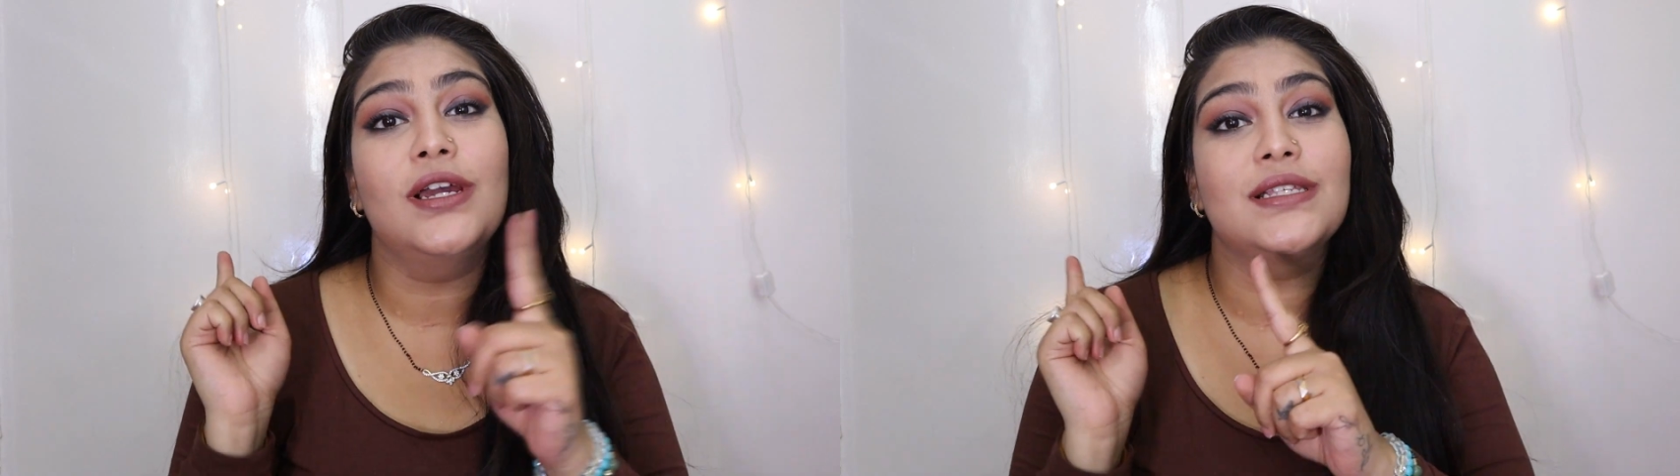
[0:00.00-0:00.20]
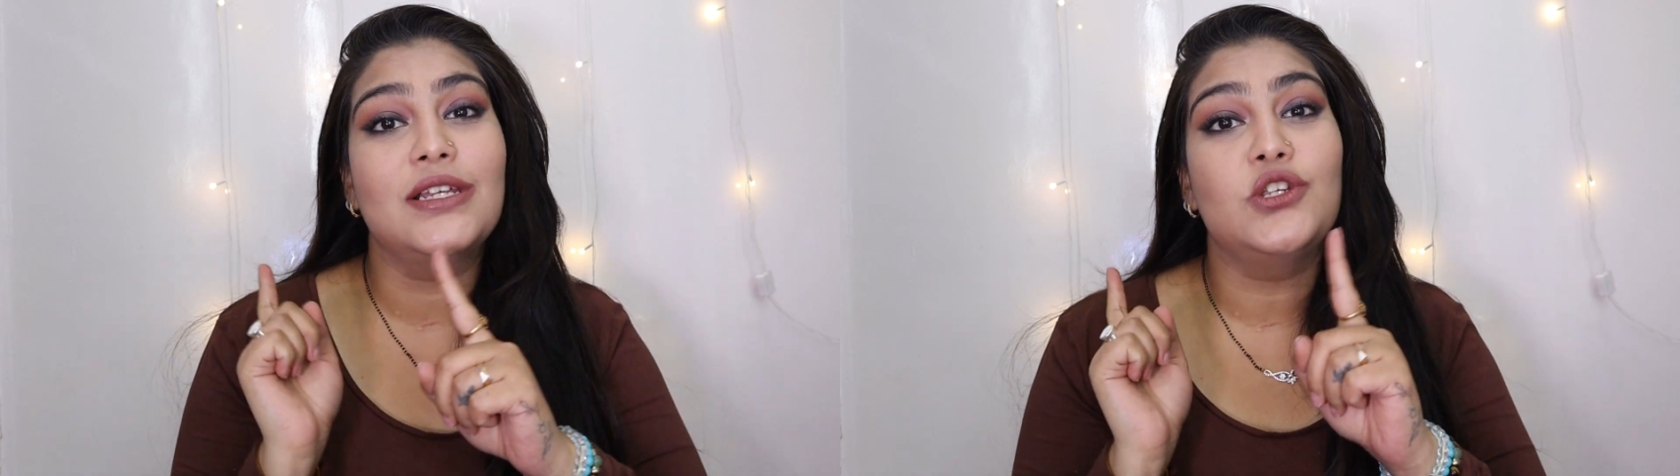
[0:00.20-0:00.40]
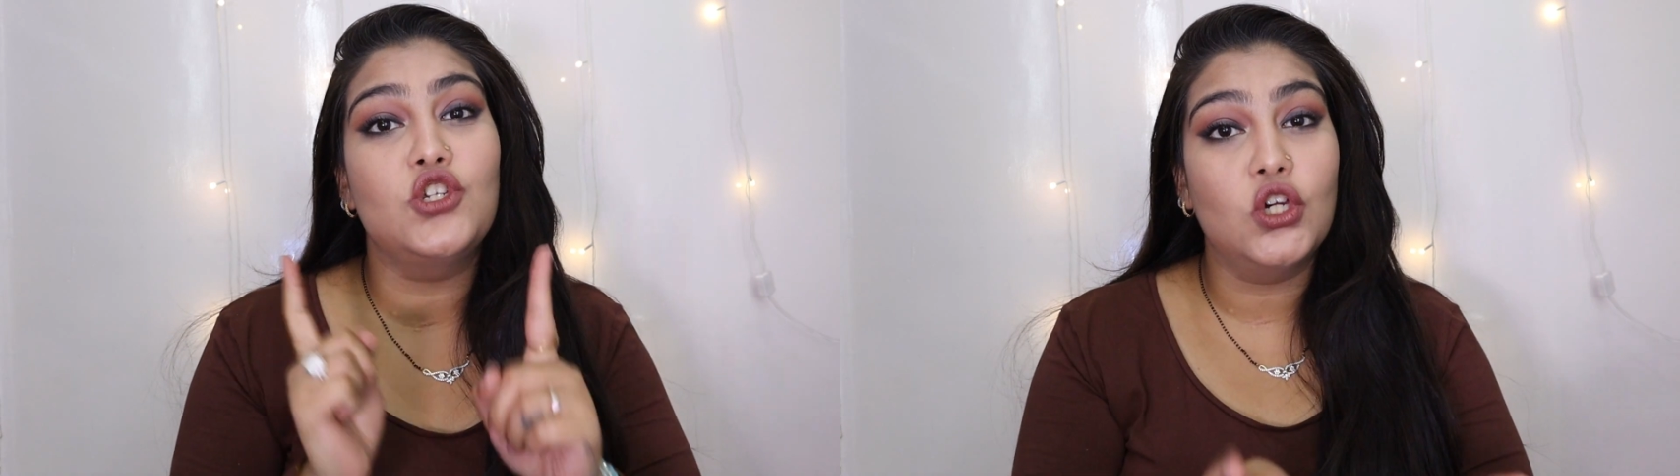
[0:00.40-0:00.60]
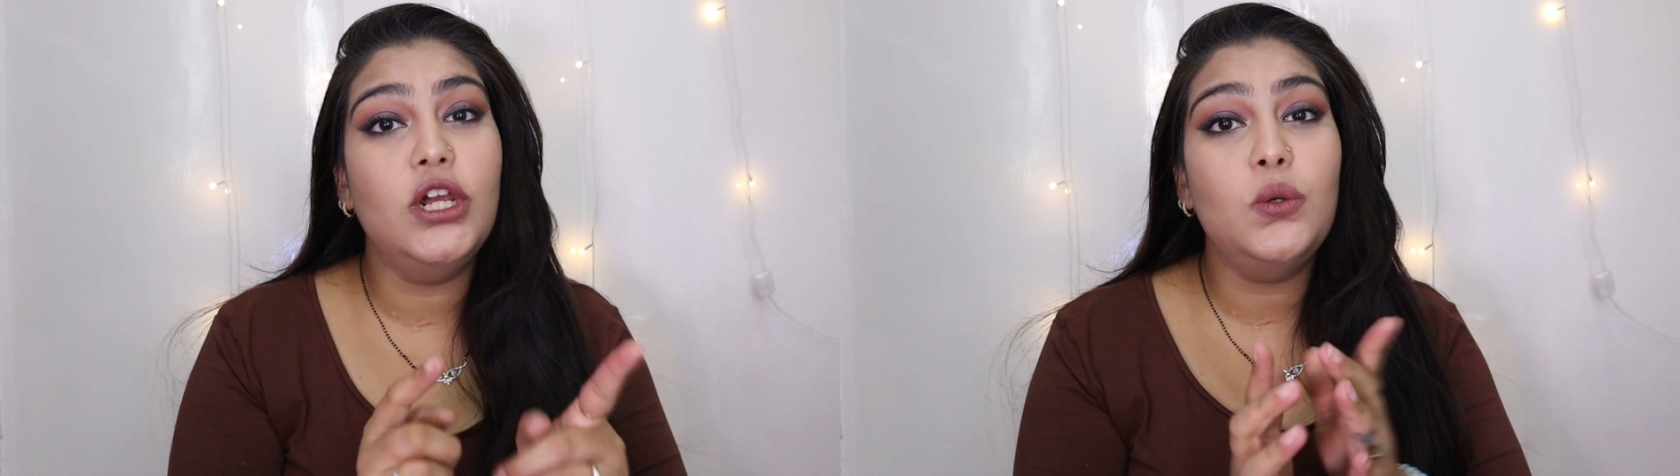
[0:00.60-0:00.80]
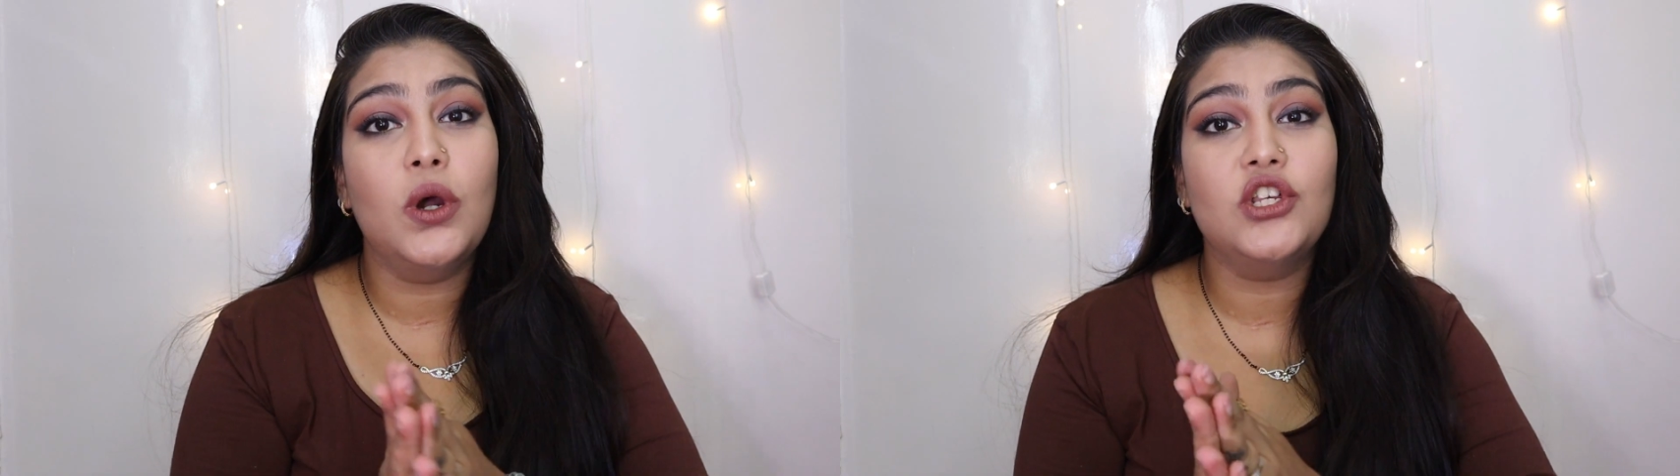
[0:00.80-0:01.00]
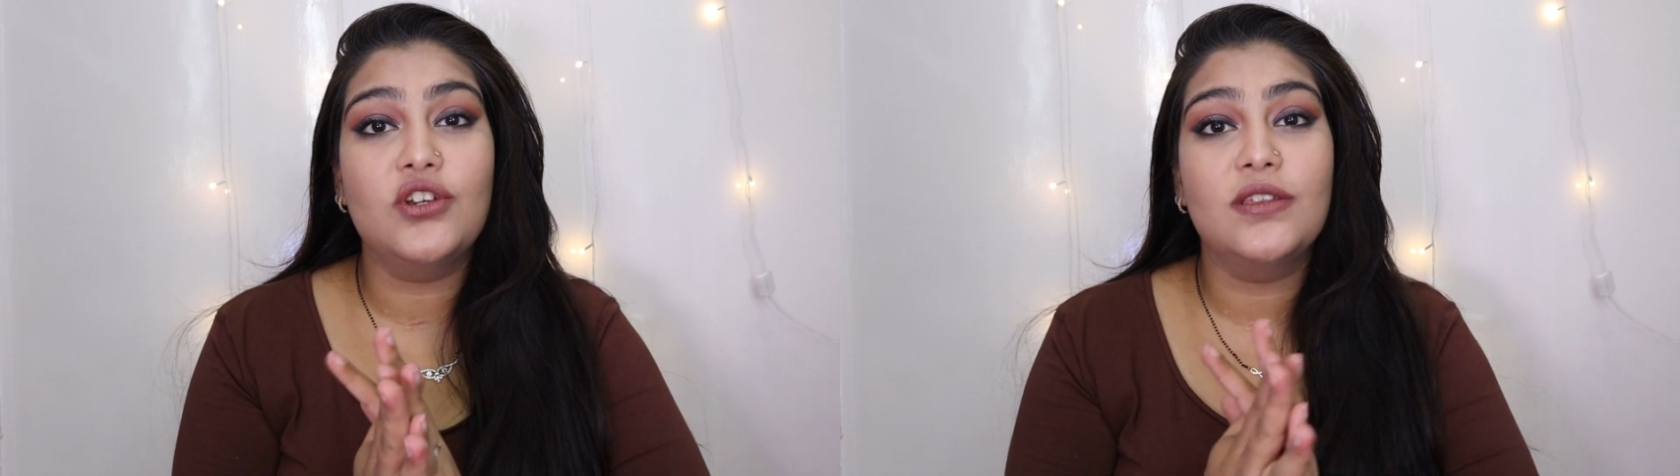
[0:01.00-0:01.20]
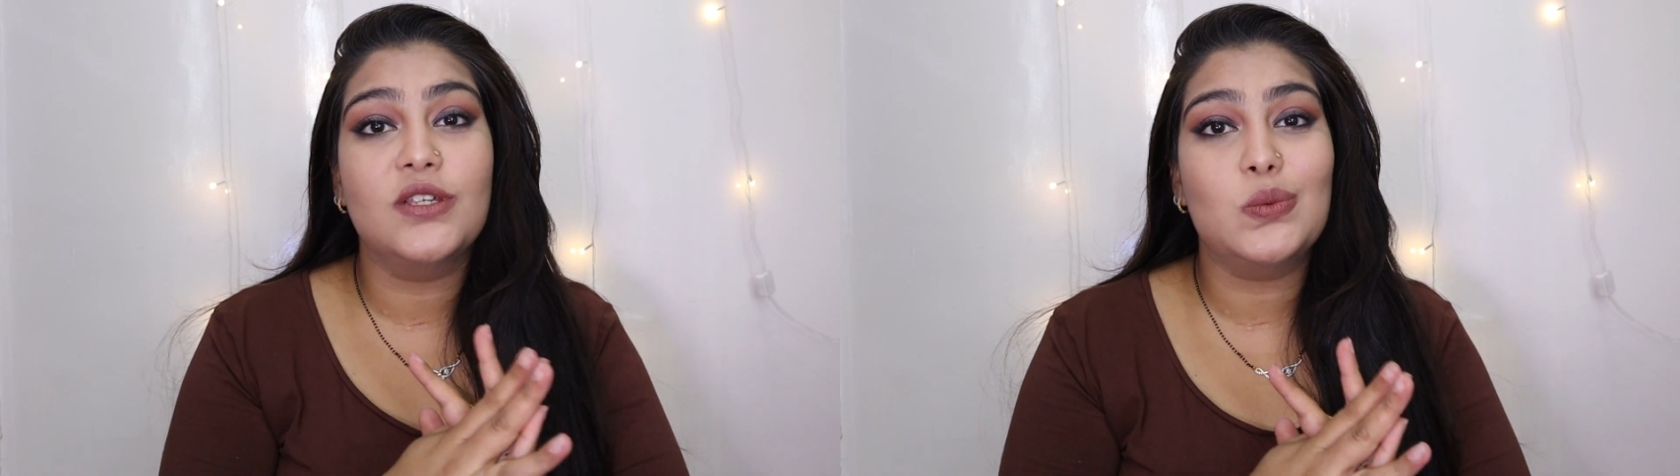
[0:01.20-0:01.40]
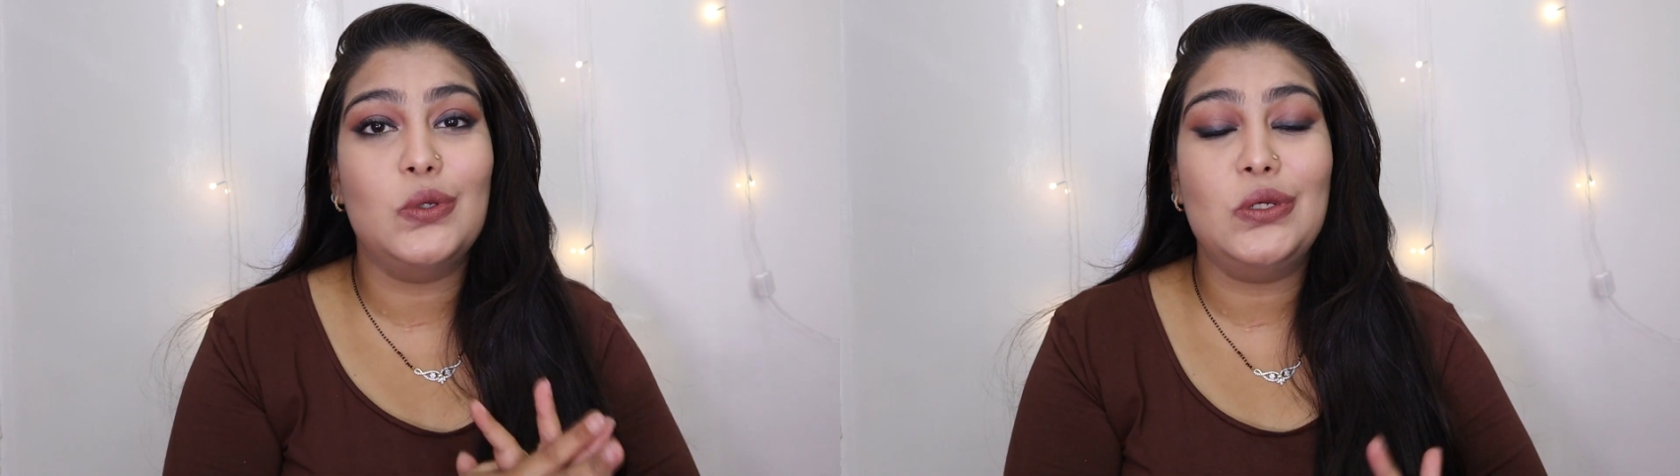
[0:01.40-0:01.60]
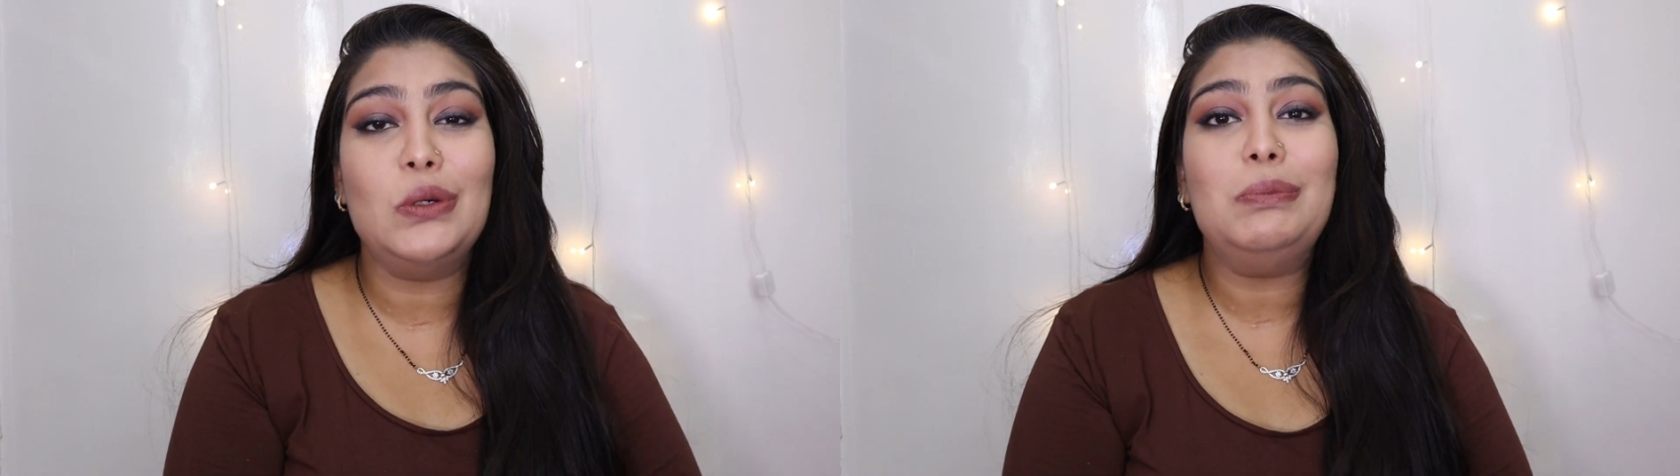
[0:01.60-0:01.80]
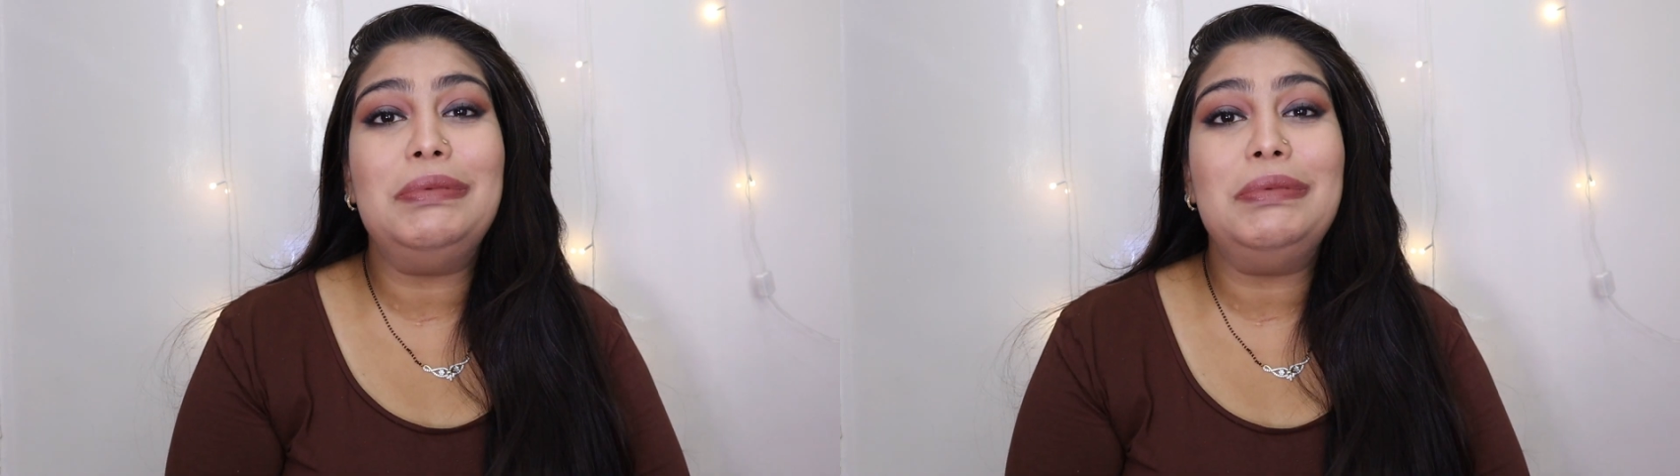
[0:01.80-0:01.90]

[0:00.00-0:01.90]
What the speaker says: guys enjoyed watching this video,